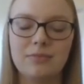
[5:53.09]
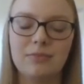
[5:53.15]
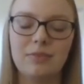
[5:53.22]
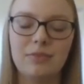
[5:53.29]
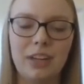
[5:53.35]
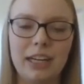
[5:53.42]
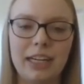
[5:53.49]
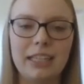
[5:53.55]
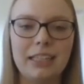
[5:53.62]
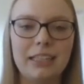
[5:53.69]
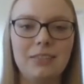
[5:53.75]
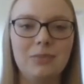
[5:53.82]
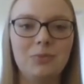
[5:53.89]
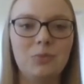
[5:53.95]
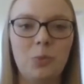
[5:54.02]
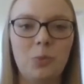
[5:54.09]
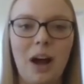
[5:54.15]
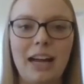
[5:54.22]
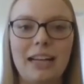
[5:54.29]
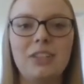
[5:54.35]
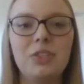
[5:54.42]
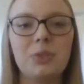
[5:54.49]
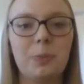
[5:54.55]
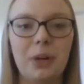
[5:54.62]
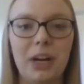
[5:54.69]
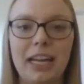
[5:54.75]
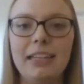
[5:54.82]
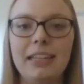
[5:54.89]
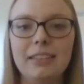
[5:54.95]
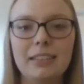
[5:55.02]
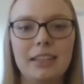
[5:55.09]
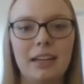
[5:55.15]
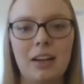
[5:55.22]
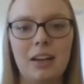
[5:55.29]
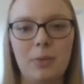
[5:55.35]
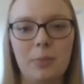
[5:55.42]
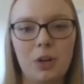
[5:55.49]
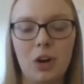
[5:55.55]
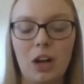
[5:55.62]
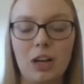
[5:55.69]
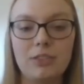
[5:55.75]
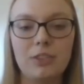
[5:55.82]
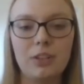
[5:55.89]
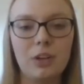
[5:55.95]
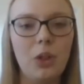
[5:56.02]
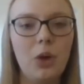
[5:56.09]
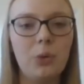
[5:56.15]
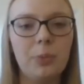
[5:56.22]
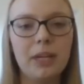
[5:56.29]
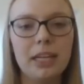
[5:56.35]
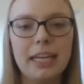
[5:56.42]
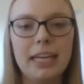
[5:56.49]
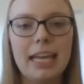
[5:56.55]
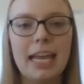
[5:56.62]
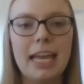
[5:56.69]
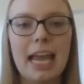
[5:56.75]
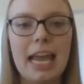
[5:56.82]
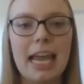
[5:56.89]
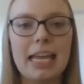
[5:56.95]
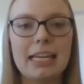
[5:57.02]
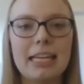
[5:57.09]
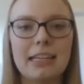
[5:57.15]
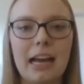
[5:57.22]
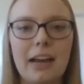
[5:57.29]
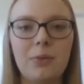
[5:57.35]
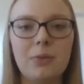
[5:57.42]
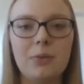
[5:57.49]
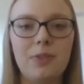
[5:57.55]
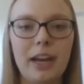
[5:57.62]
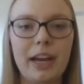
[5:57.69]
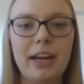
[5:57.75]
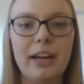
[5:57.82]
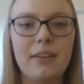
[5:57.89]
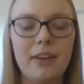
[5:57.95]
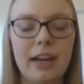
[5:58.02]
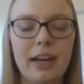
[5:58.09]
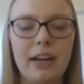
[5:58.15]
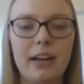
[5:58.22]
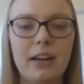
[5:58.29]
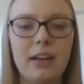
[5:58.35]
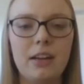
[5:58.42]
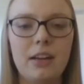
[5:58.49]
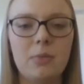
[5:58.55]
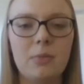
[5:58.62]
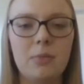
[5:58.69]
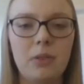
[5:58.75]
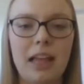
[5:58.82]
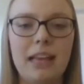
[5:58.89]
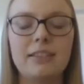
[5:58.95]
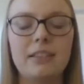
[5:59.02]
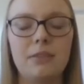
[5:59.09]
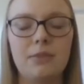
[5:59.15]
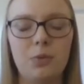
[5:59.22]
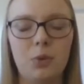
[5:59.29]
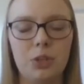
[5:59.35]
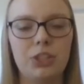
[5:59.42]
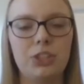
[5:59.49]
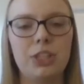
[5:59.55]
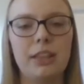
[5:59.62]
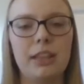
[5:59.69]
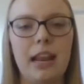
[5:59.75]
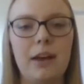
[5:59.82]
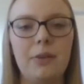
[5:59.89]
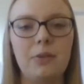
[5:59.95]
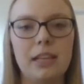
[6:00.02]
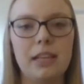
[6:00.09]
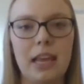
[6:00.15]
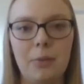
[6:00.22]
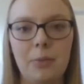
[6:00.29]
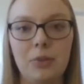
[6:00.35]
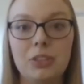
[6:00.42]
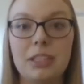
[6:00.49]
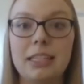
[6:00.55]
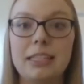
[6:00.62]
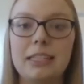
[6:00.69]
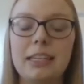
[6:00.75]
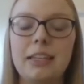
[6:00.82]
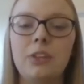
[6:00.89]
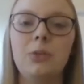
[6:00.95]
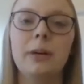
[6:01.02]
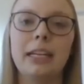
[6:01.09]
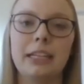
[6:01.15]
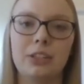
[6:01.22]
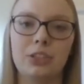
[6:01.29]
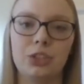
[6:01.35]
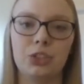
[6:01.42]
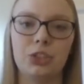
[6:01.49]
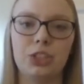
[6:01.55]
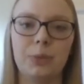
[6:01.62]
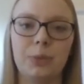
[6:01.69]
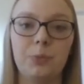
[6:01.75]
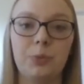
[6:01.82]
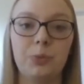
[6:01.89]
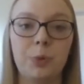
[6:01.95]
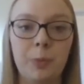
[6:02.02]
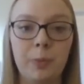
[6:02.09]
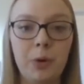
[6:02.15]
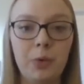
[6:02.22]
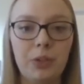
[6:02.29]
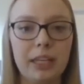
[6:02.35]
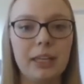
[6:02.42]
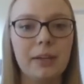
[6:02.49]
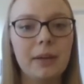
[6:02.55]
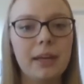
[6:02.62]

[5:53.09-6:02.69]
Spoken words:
very widespread across the globe. And I was very, very blessed and fortunate that I was able to continue my internship remotely.